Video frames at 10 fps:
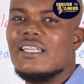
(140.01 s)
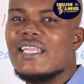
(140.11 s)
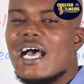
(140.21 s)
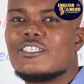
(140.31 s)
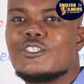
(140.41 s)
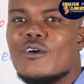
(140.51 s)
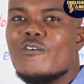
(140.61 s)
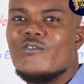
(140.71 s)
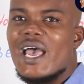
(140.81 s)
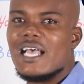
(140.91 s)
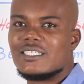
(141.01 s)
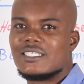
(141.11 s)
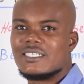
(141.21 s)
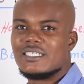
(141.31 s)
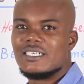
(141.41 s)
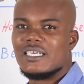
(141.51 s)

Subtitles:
Not so fast.